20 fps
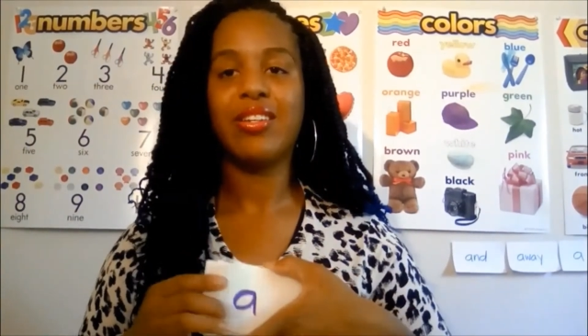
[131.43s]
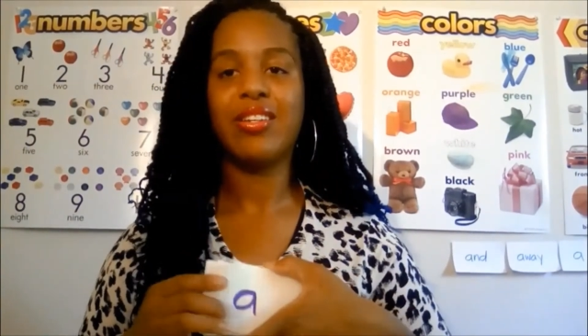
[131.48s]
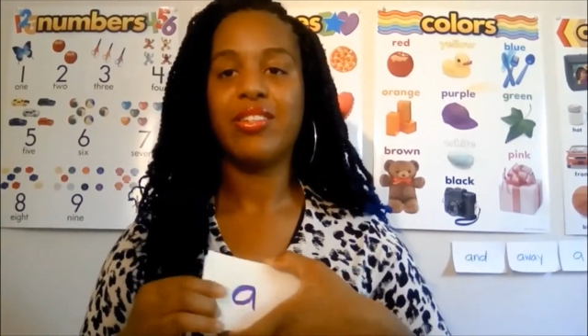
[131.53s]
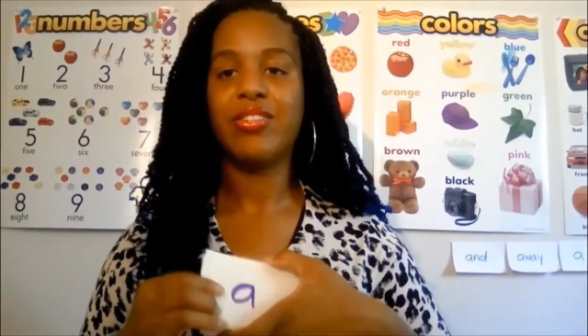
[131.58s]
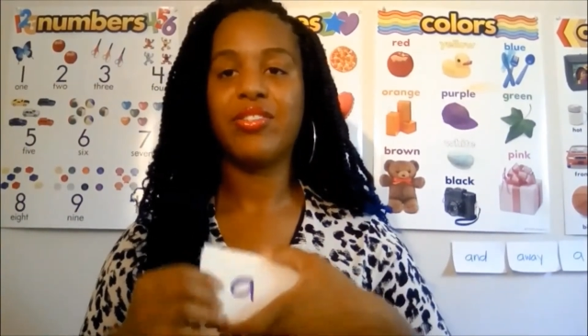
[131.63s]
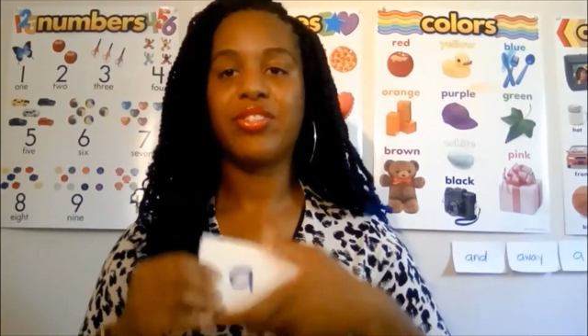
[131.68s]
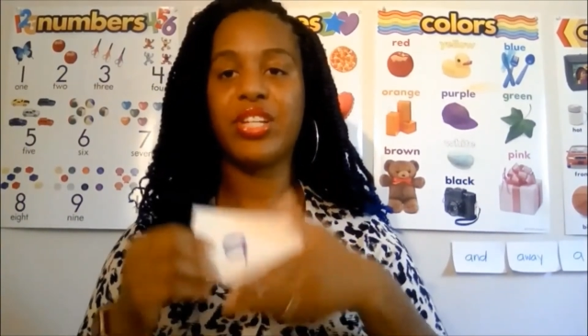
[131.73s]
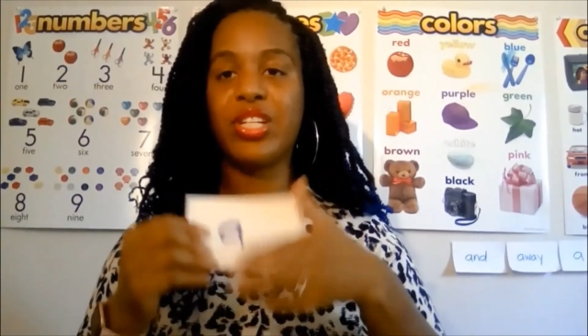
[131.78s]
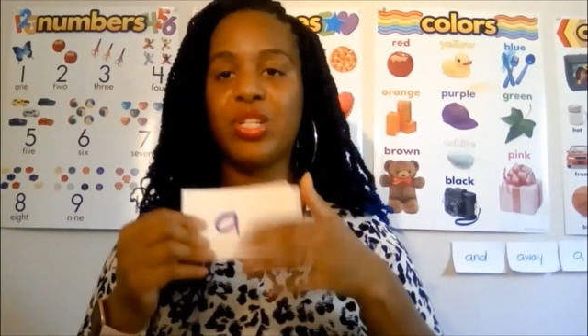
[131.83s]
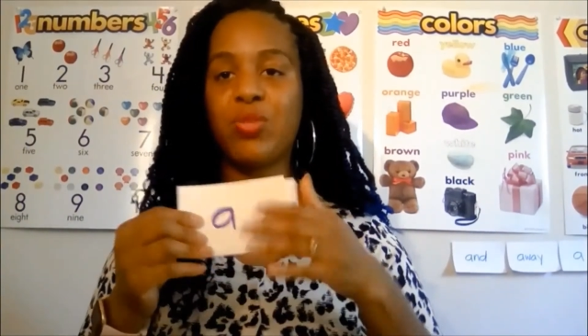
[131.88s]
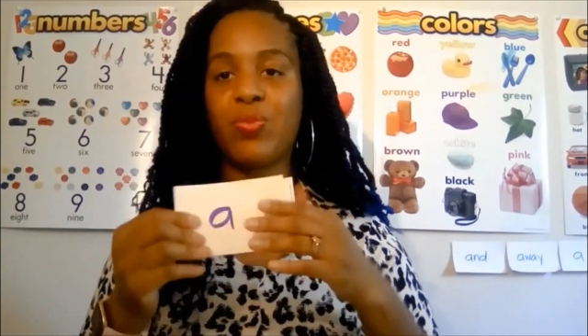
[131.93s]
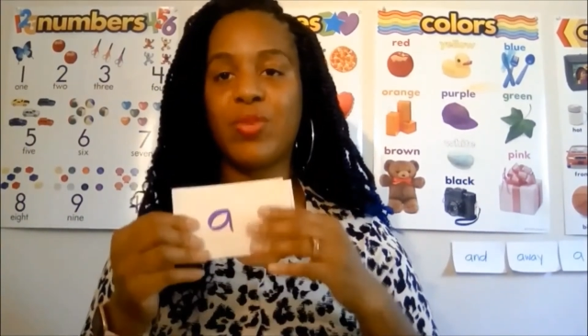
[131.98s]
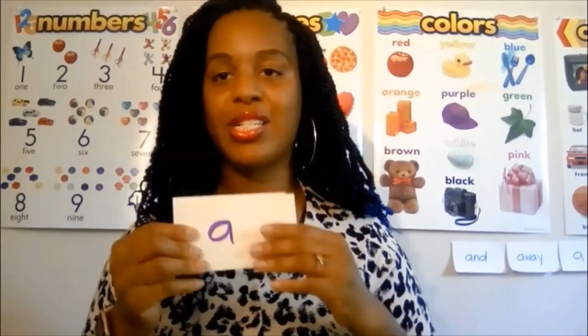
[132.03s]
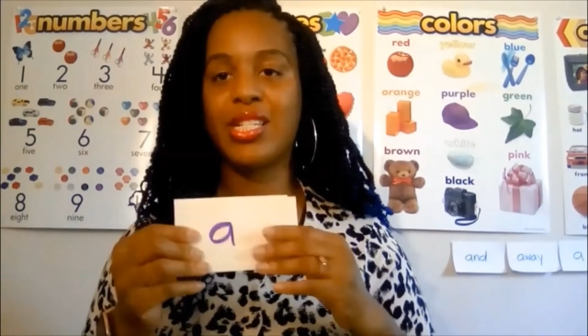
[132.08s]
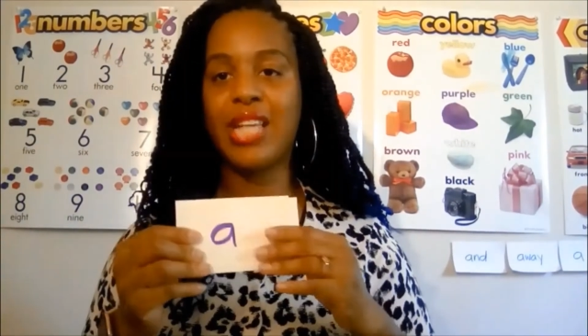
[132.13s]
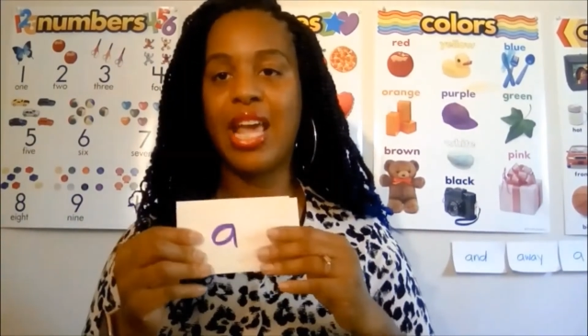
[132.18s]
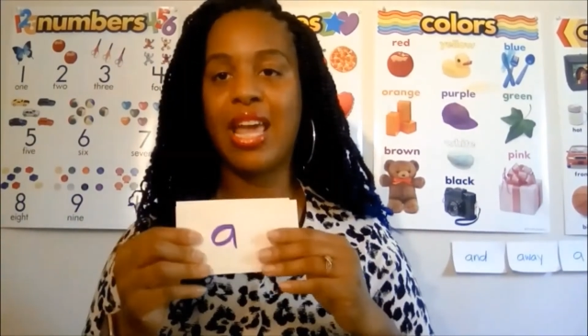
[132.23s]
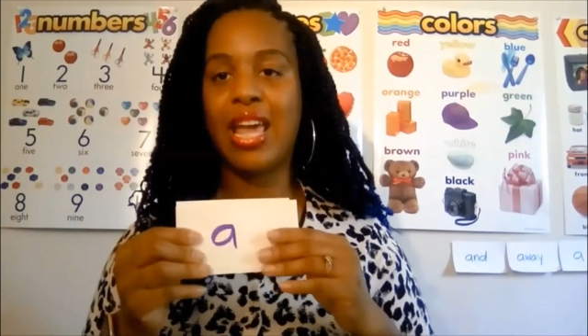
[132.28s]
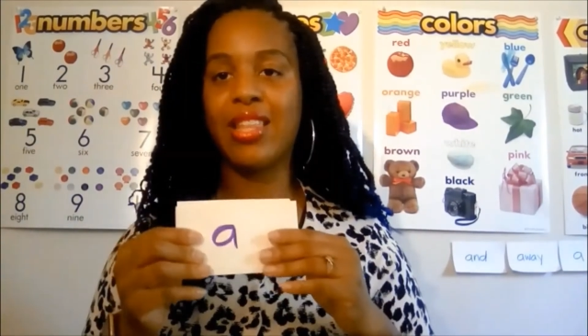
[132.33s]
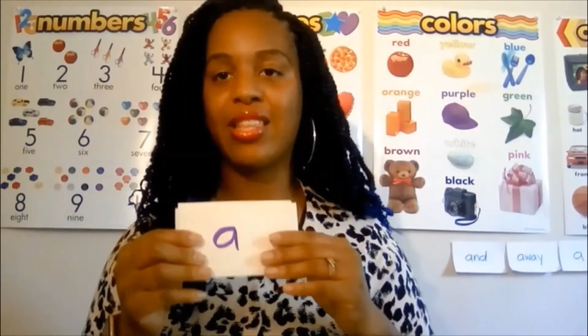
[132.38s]
just was
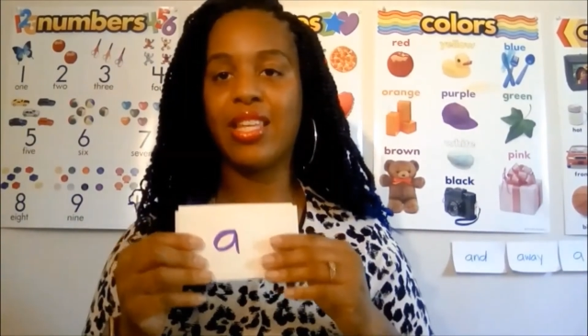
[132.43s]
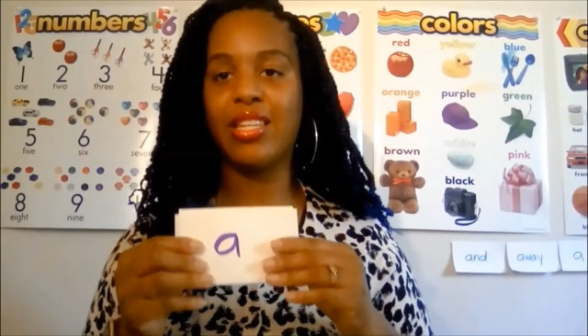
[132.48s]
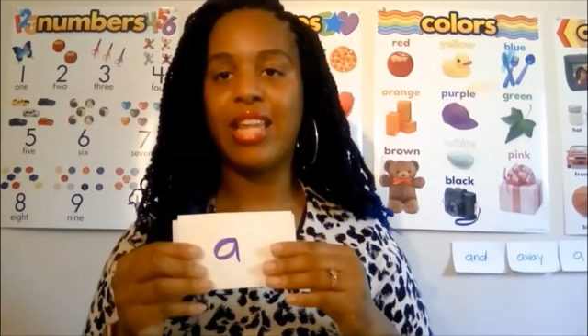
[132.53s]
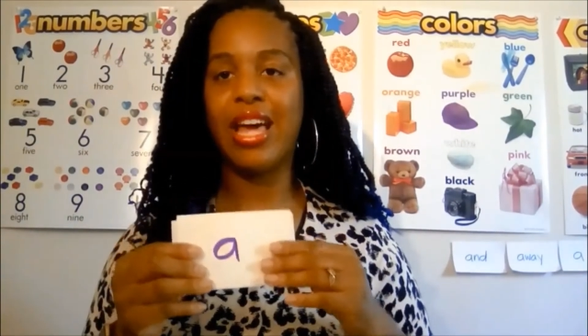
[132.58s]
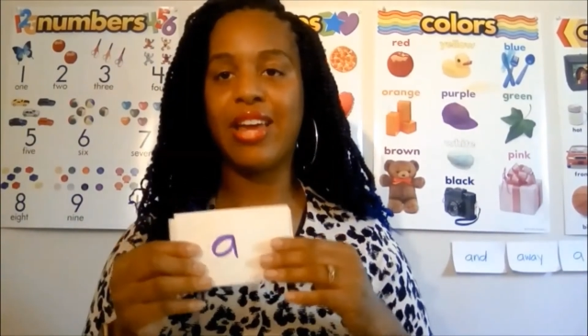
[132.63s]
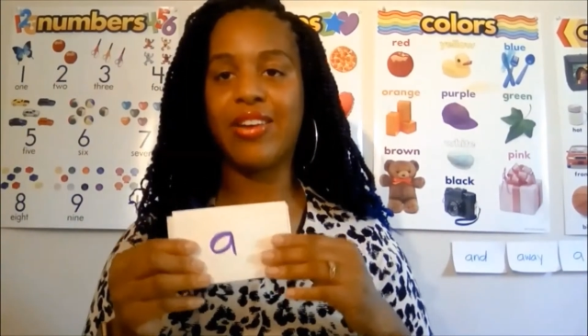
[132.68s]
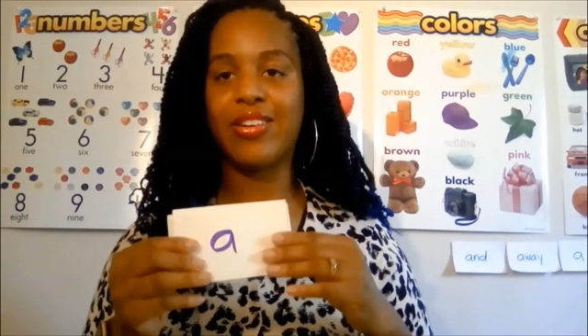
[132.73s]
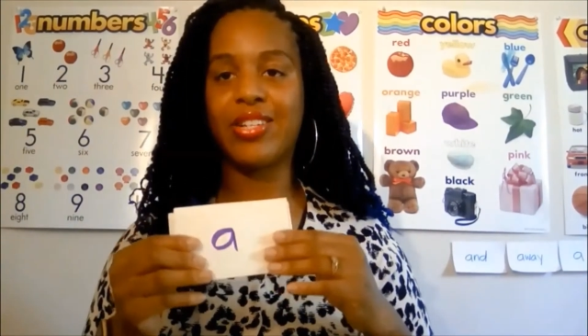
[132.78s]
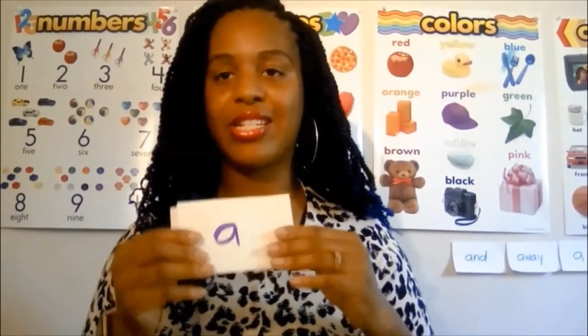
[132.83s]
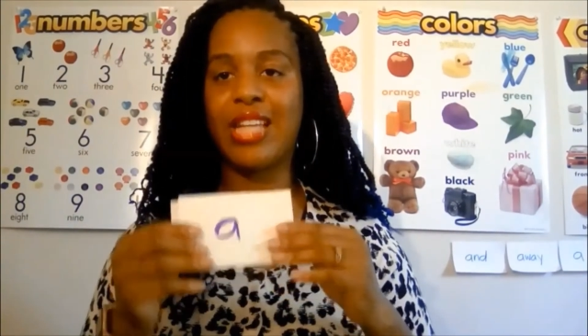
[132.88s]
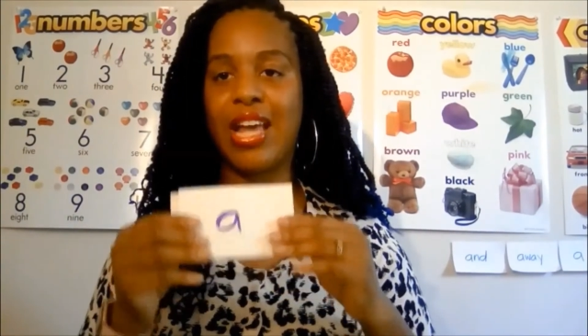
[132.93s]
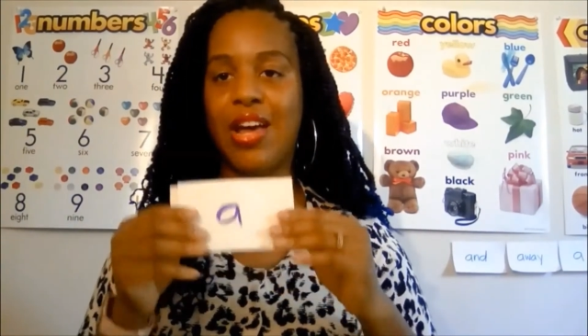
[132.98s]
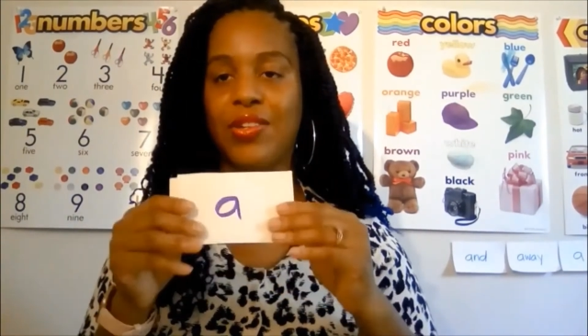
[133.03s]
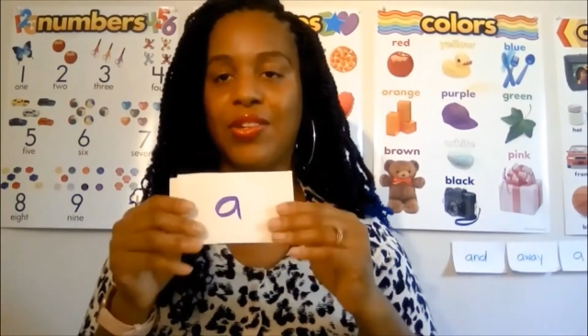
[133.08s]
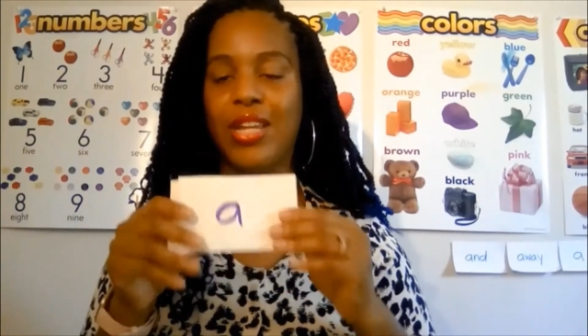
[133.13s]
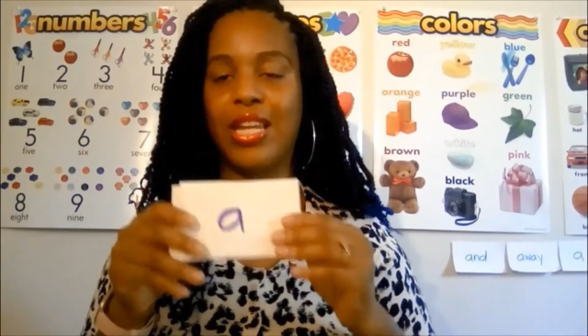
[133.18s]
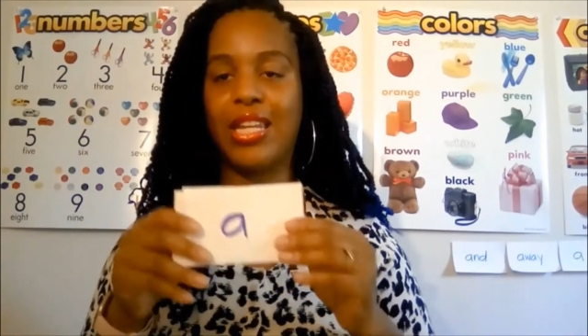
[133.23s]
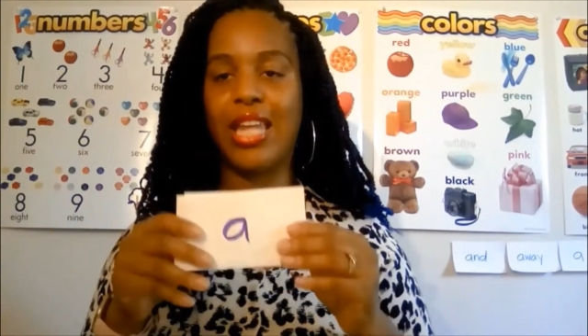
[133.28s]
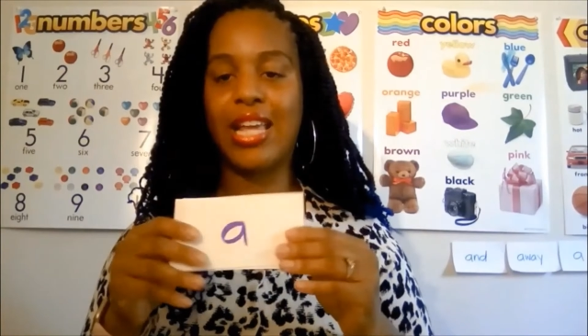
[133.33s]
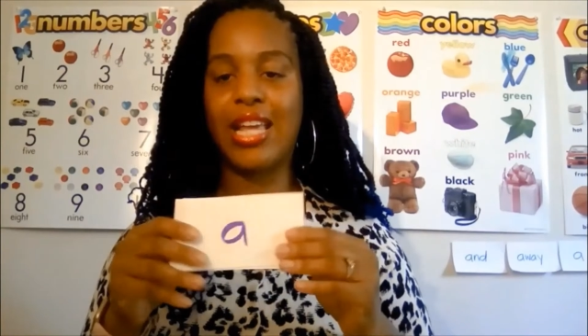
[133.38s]
saying the letter
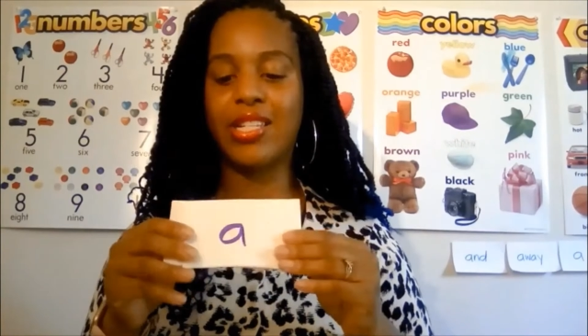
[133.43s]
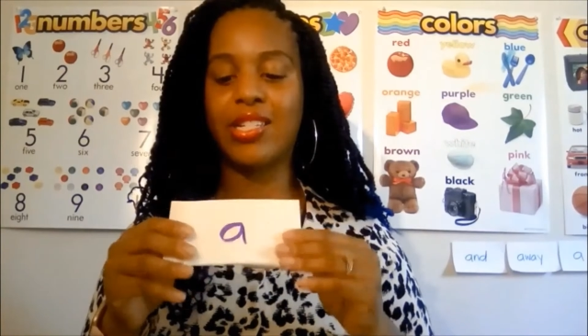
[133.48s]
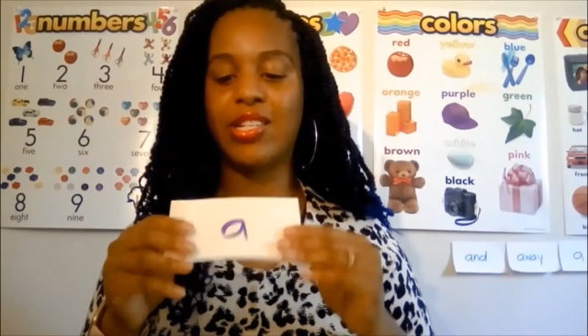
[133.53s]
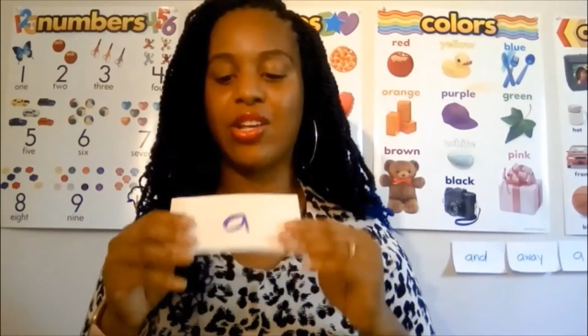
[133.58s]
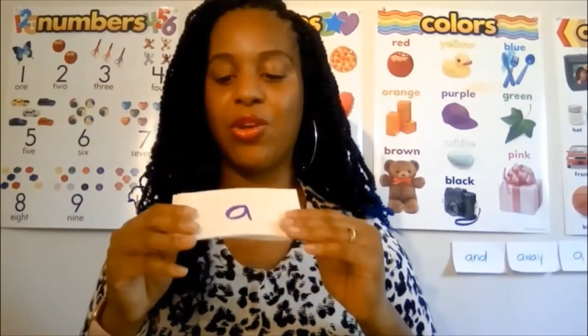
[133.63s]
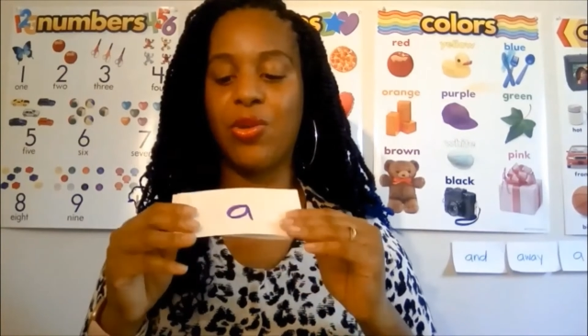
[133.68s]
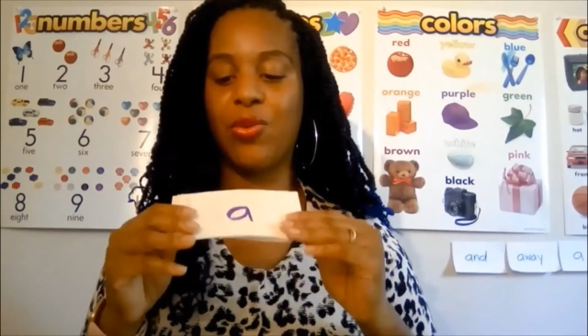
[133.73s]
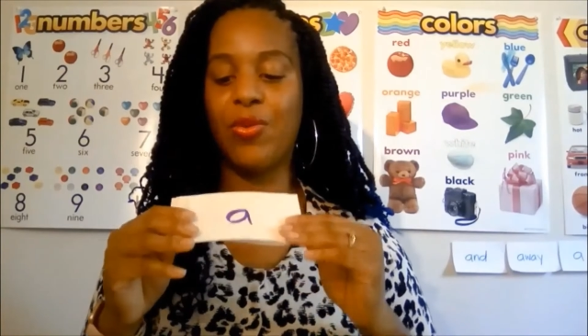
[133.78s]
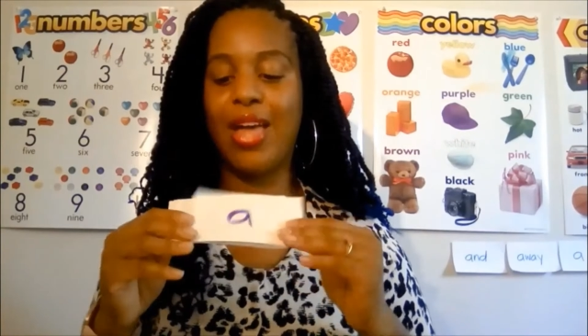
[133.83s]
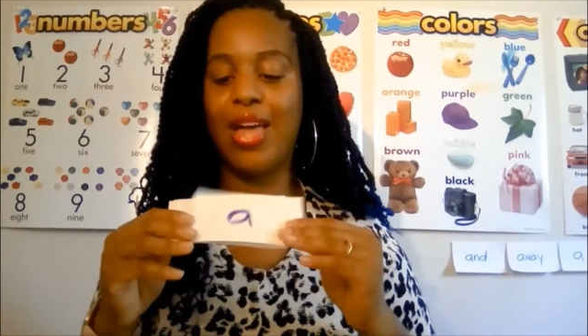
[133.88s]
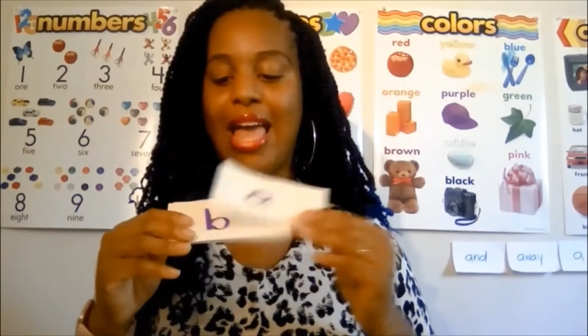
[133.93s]
sound like so.